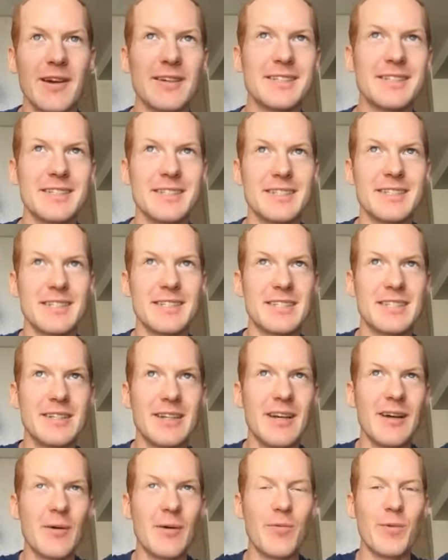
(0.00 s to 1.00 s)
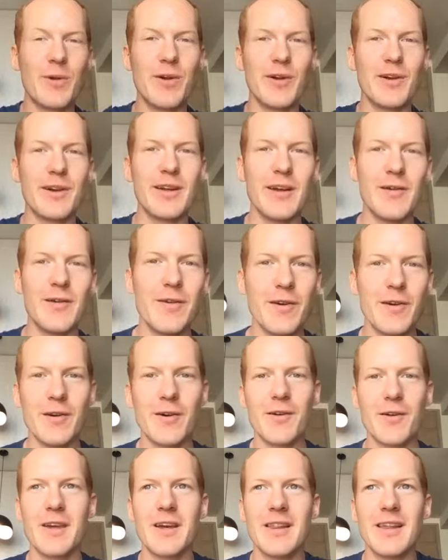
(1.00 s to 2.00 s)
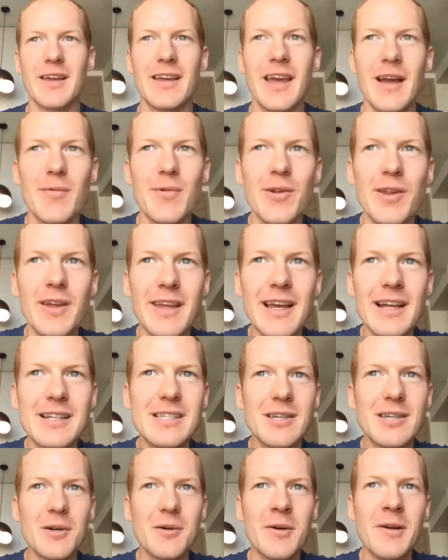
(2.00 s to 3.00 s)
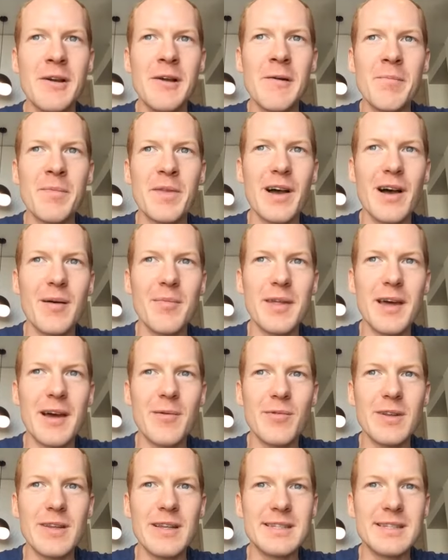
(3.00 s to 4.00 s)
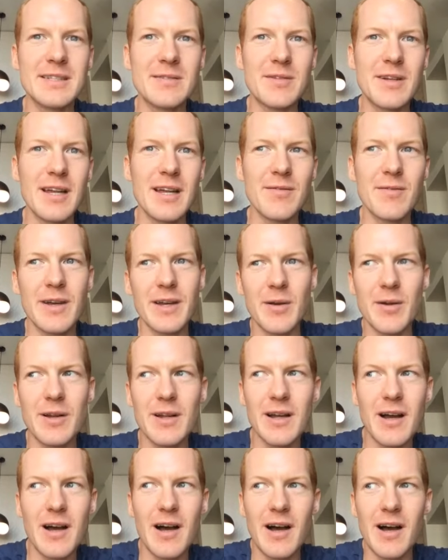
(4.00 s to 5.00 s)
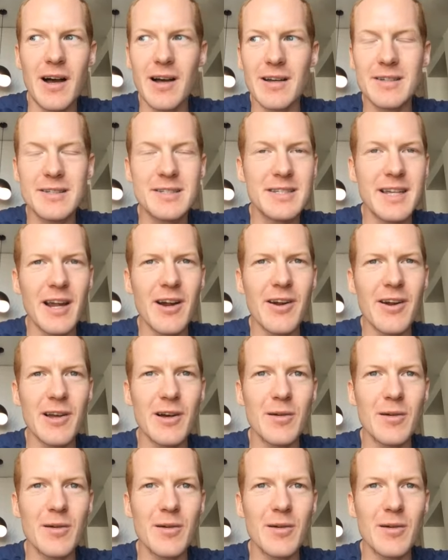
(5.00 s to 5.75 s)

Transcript: it's just this weird ethereal thing they can't really get to um, that it's kind of like uh, scary